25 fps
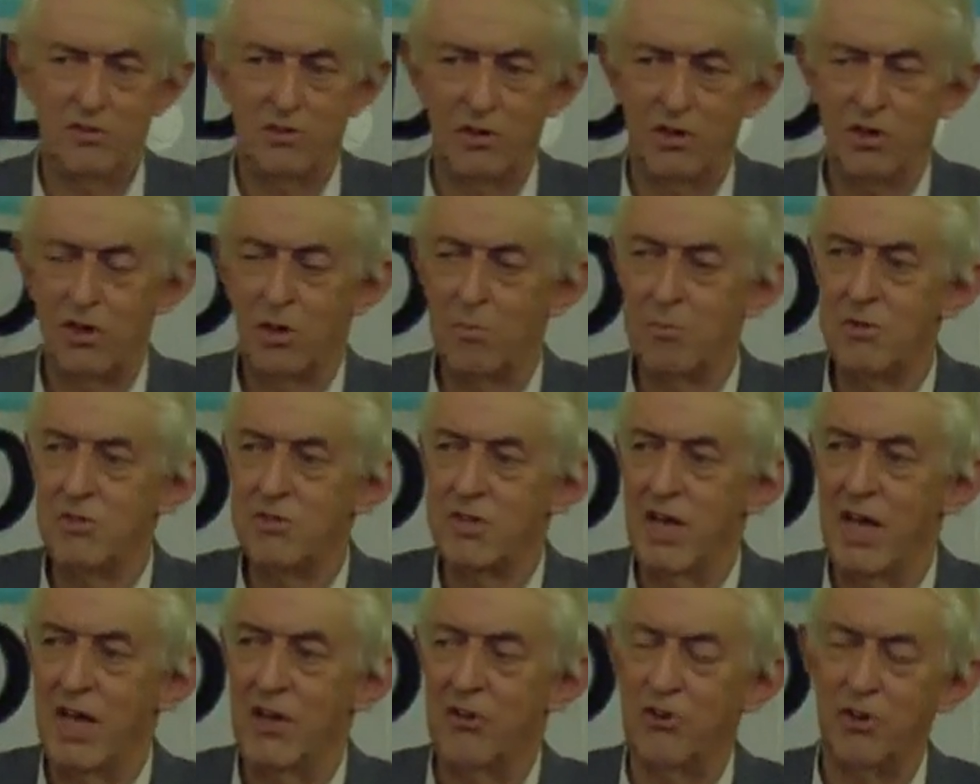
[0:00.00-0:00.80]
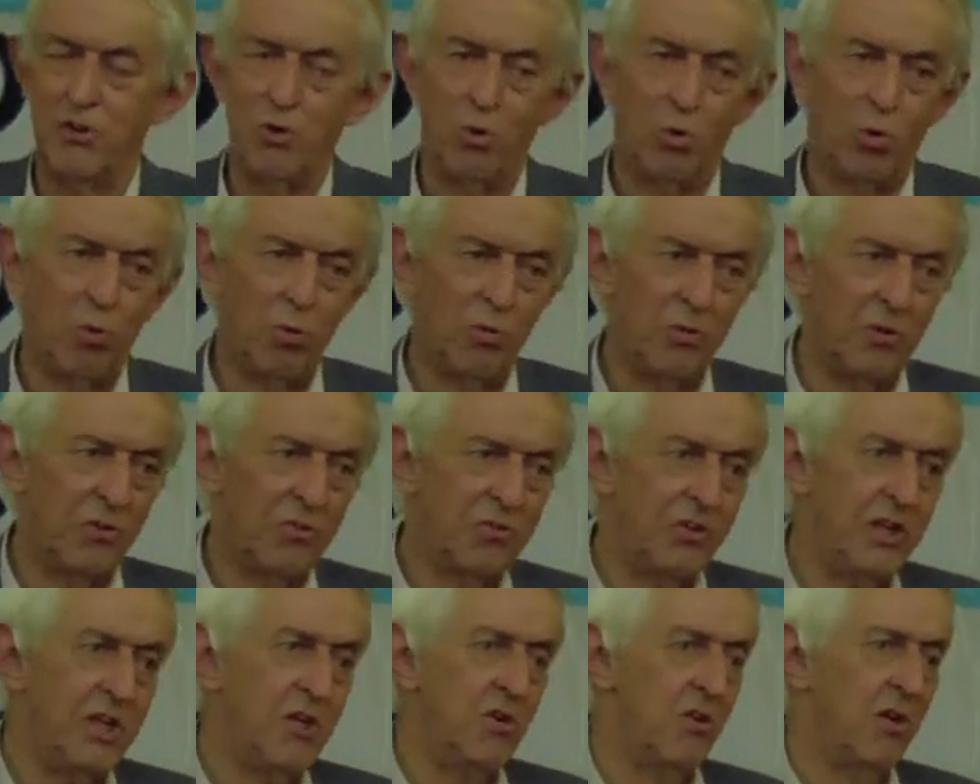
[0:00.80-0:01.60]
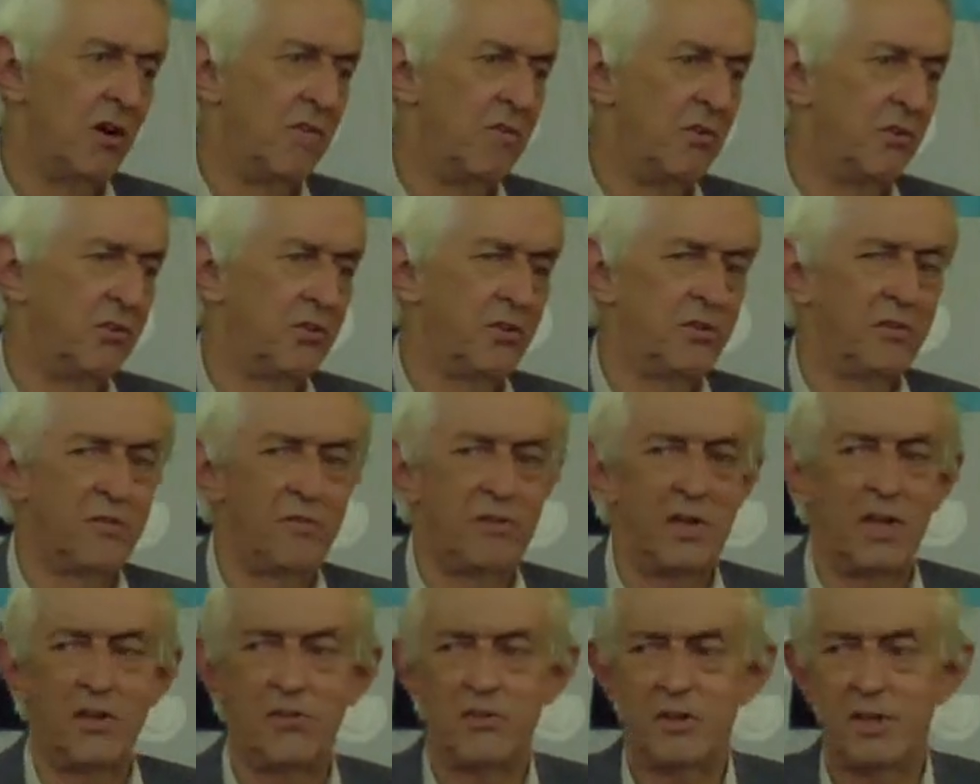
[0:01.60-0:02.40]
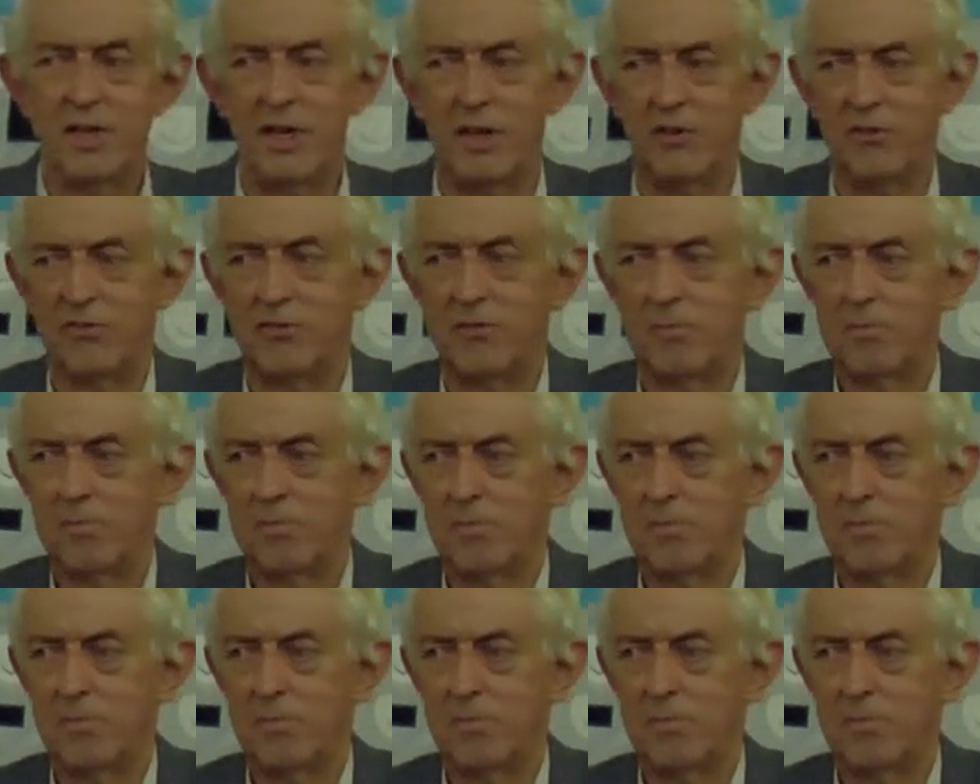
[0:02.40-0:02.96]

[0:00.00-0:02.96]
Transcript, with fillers: the commandant and all the senior officers of the SAS,